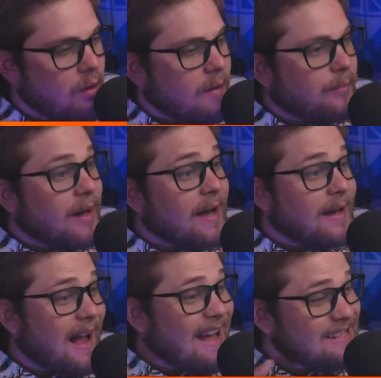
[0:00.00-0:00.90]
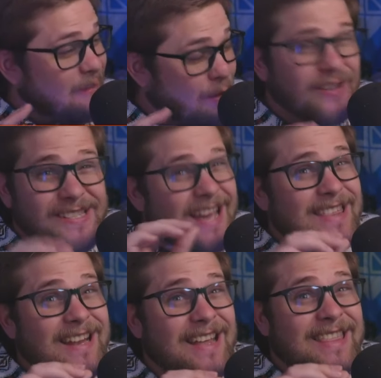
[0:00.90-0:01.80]
but I will say
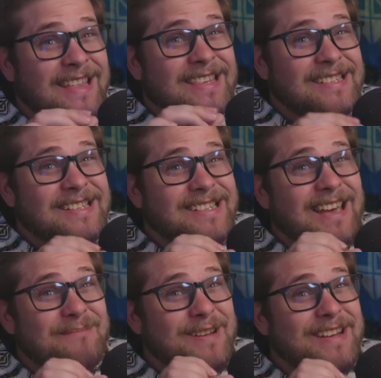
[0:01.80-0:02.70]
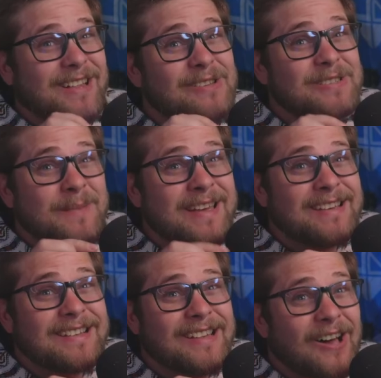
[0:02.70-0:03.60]
that I think this is like pretty close to
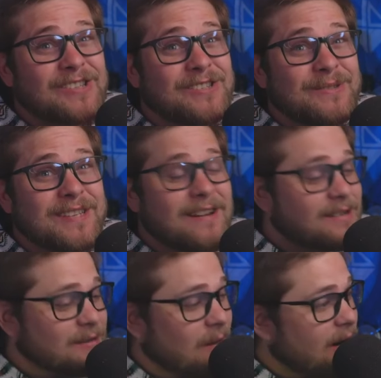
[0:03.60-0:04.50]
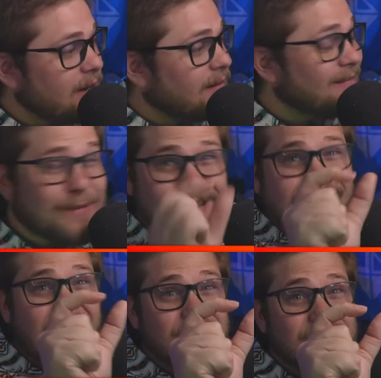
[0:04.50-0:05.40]
being lawsuit territory. Pretty
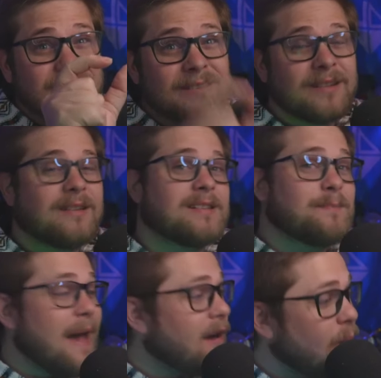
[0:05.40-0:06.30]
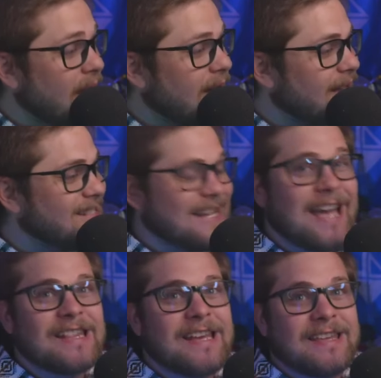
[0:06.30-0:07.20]
close. This is pay to win
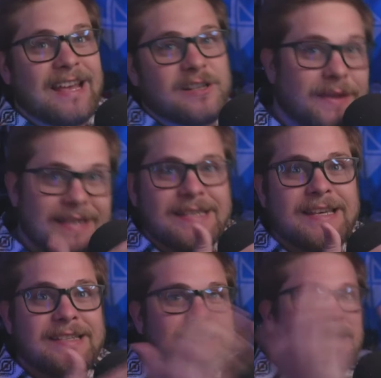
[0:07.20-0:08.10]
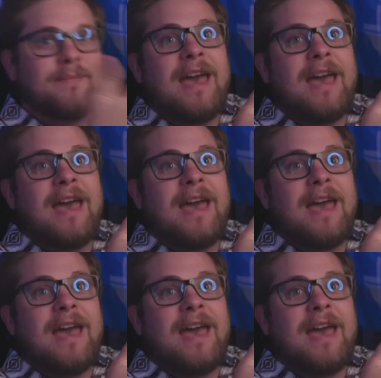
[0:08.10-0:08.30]
insanely. That's what this is. This is pay to